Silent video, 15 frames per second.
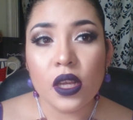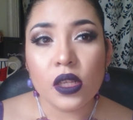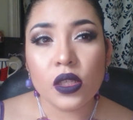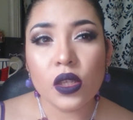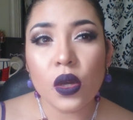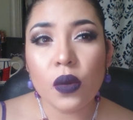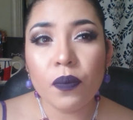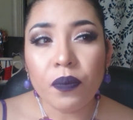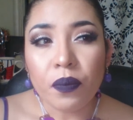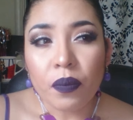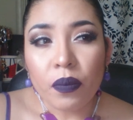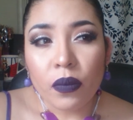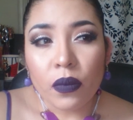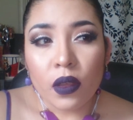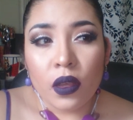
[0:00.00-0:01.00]
So
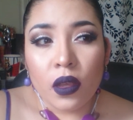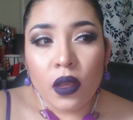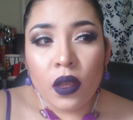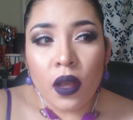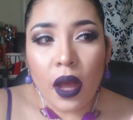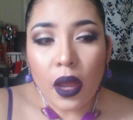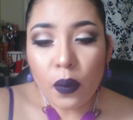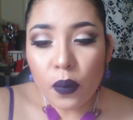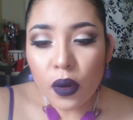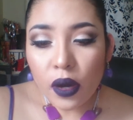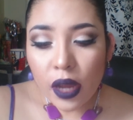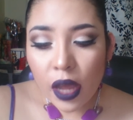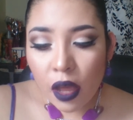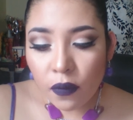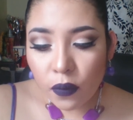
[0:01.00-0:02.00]
I
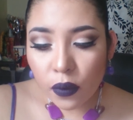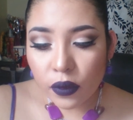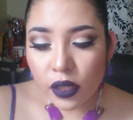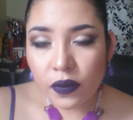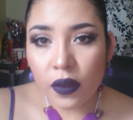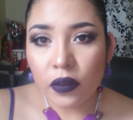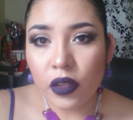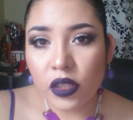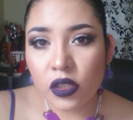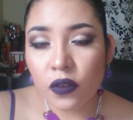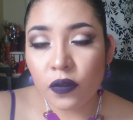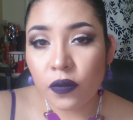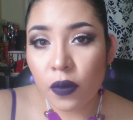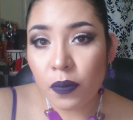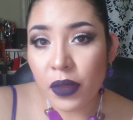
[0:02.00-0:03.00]
have wore this
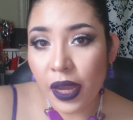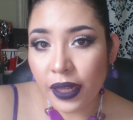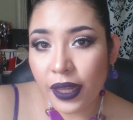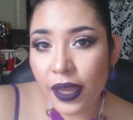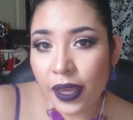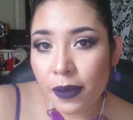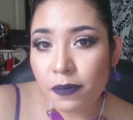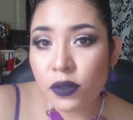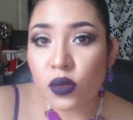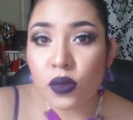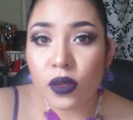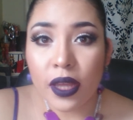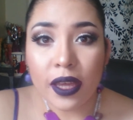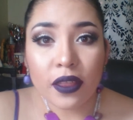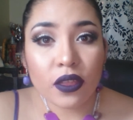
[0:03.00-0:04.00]
foundation from 9 a.m. to
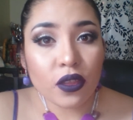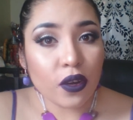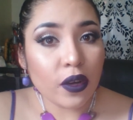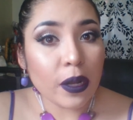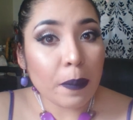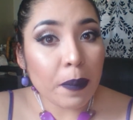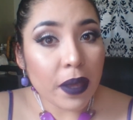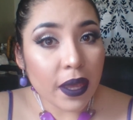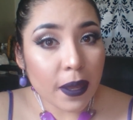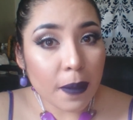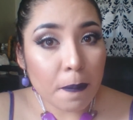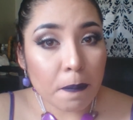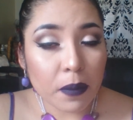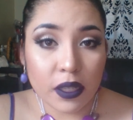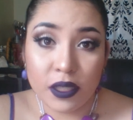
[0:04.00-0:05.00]
9:30
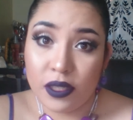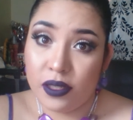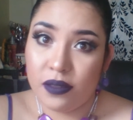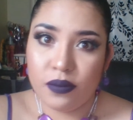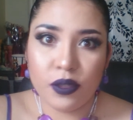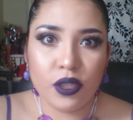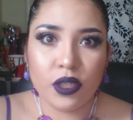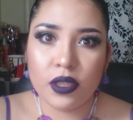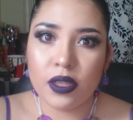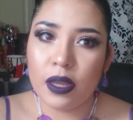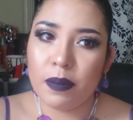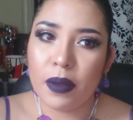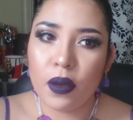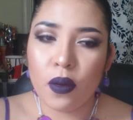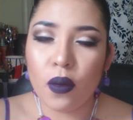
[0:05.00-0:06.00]
p.m. which is
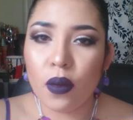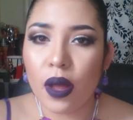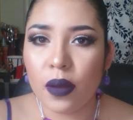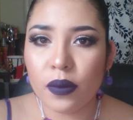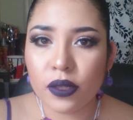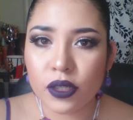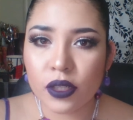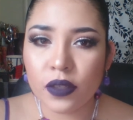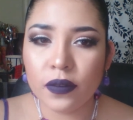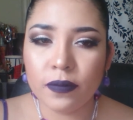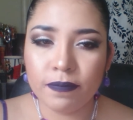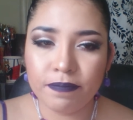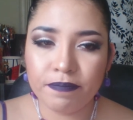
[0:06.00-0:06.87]
like my whole hour shift.